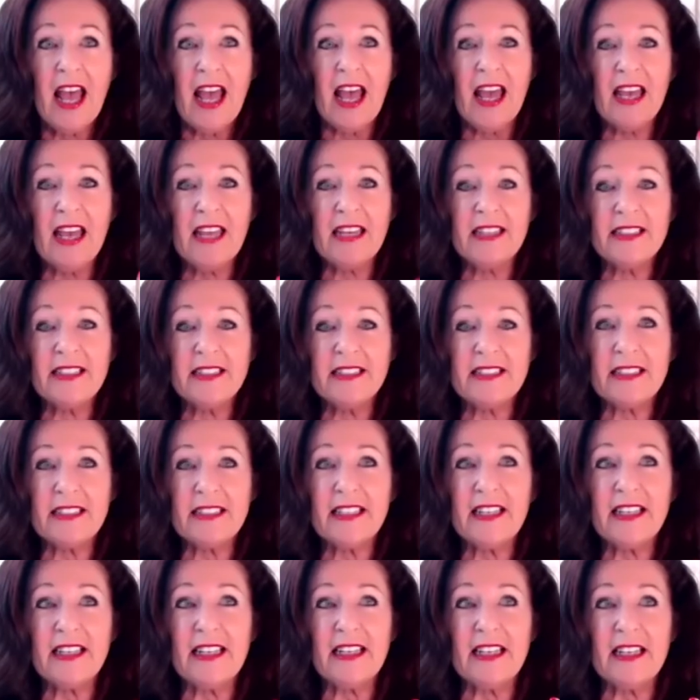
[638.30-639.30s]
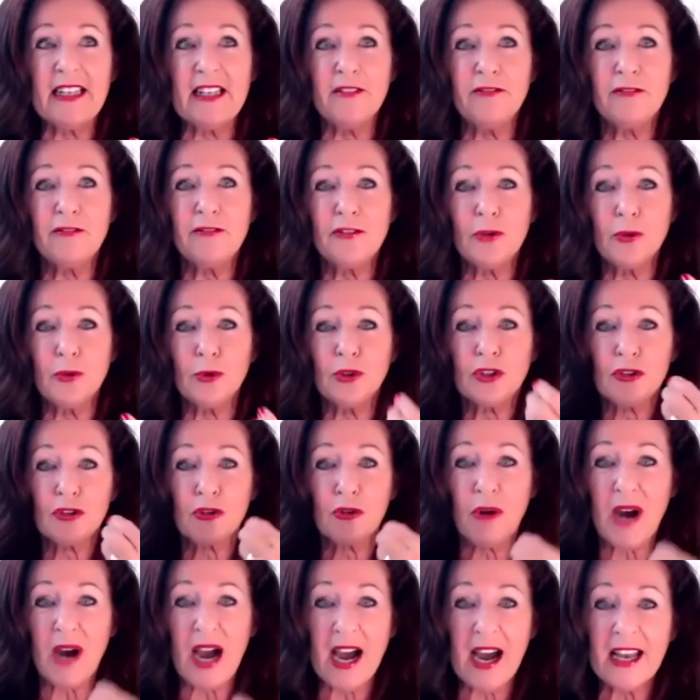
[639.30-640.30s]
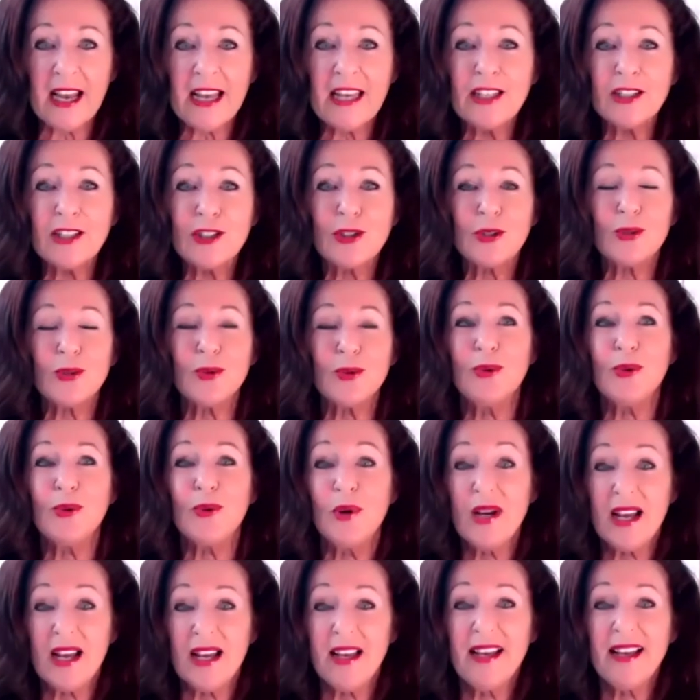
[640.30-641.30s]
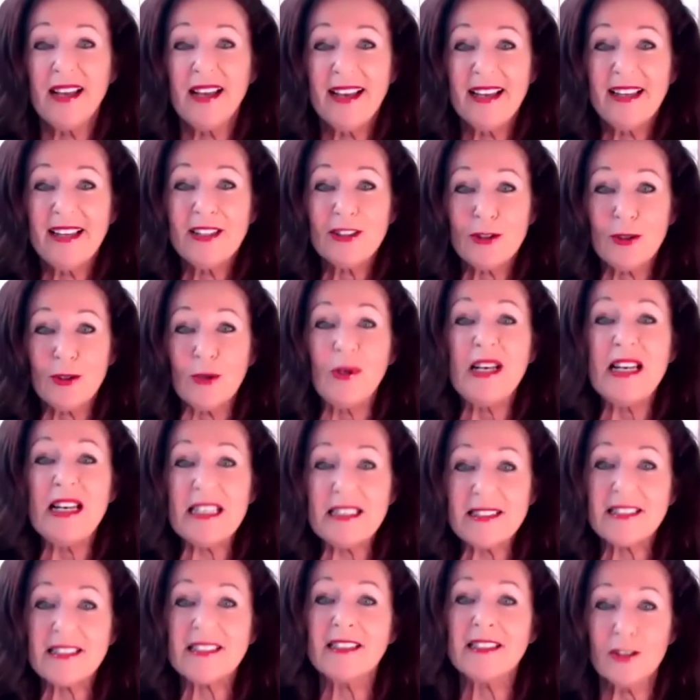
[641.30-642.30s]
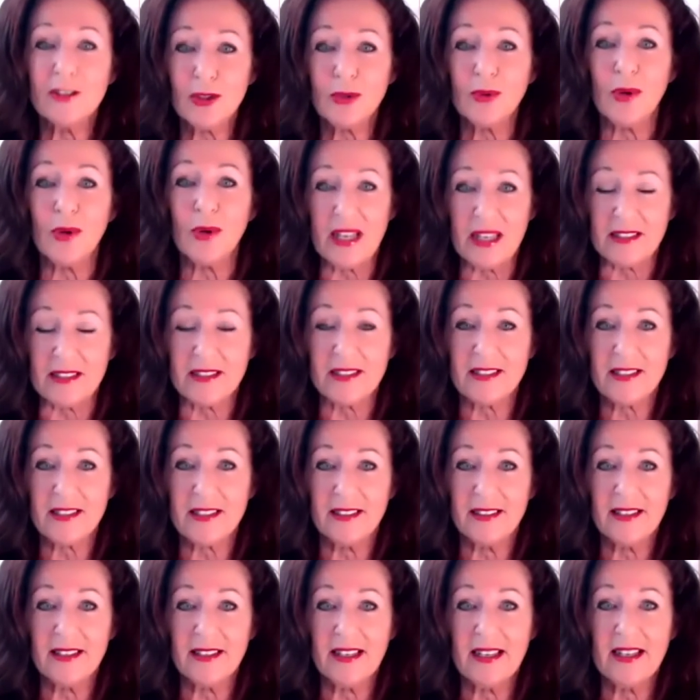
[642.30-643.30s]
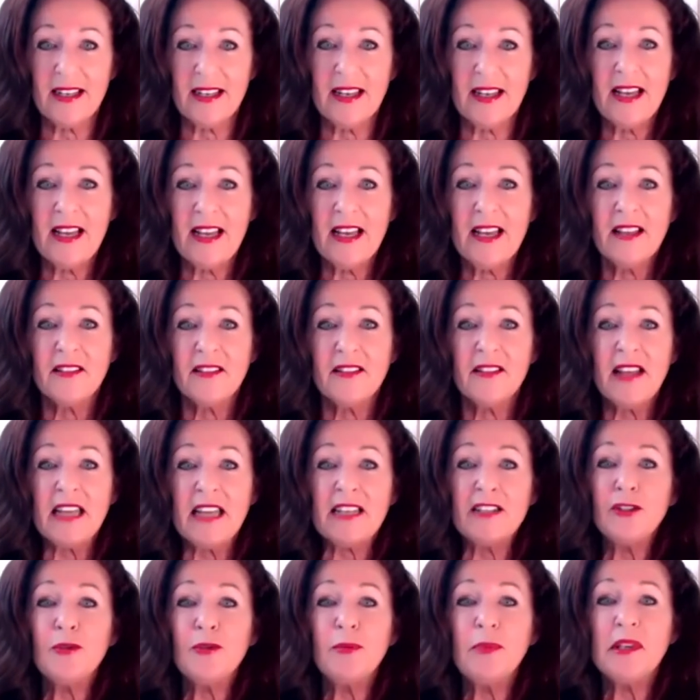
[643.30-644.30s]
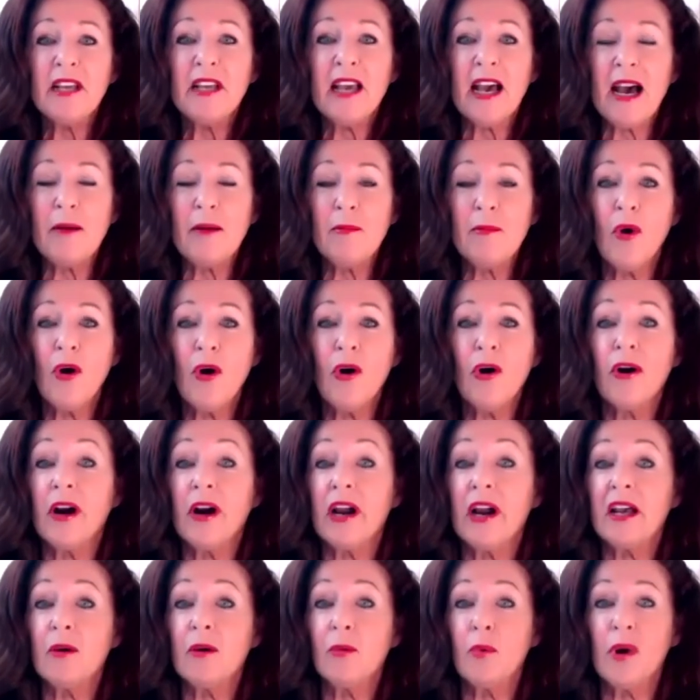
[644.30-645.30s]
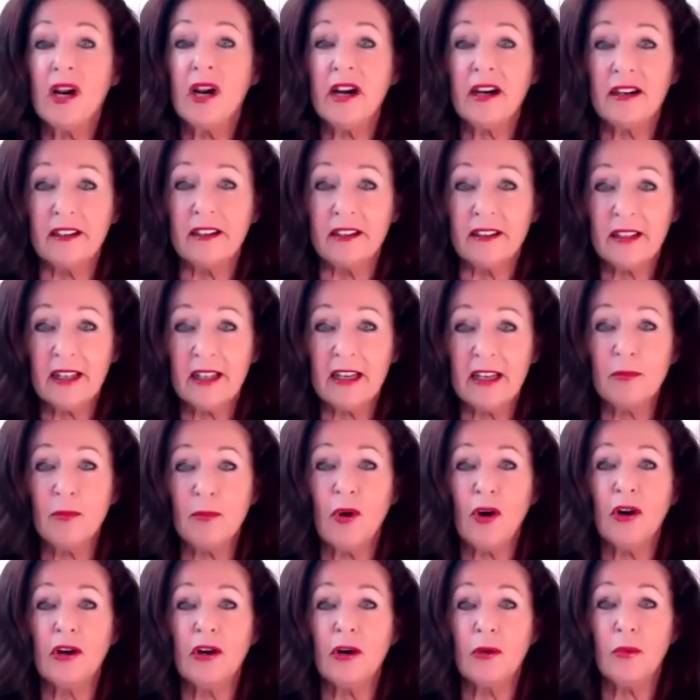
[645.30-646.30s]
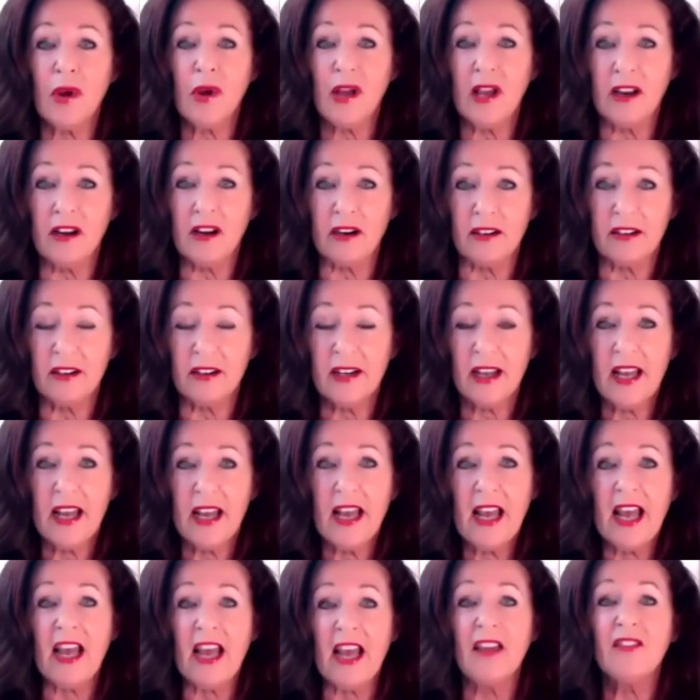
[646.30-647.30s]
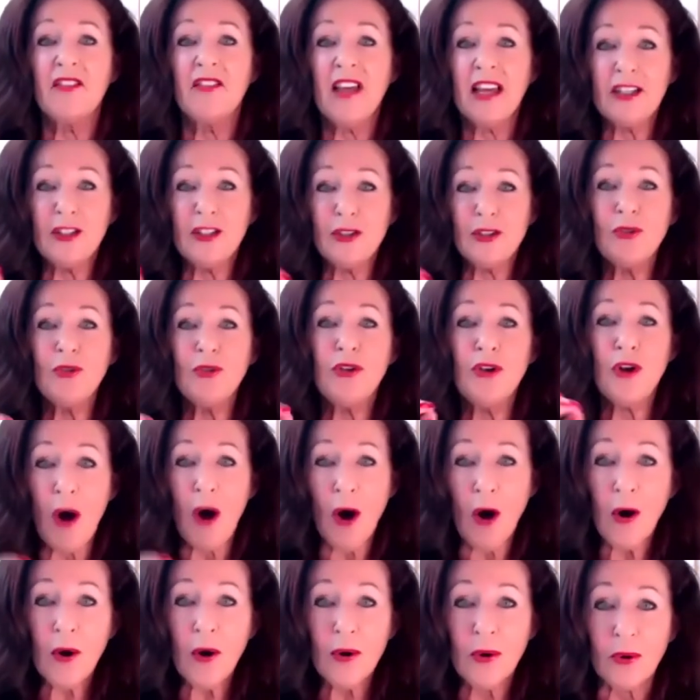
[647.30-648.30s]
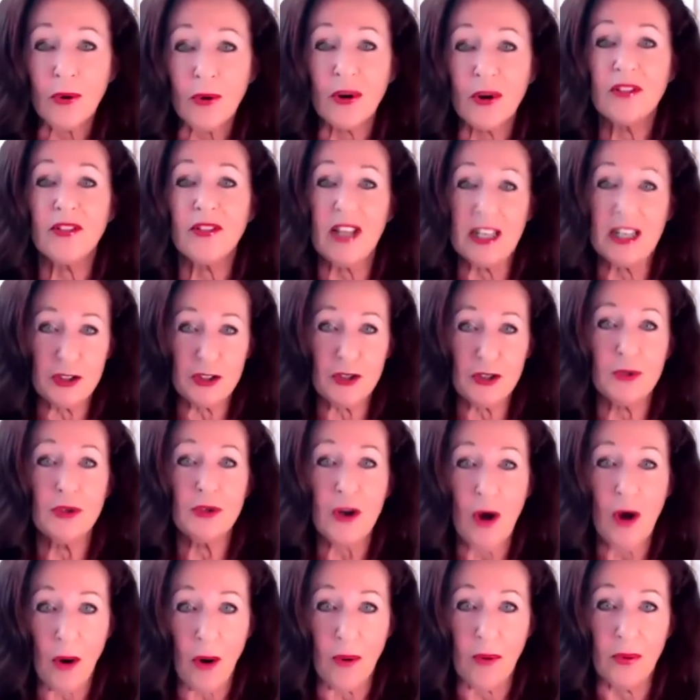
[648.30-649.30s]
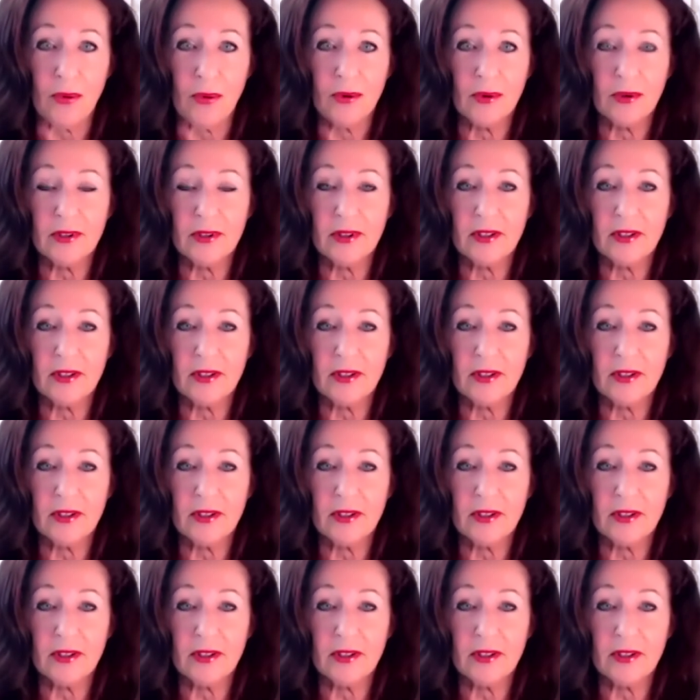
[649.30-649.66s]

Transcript: And if you try to to listen to it then you become more aware and more aware mm. and then you know that you know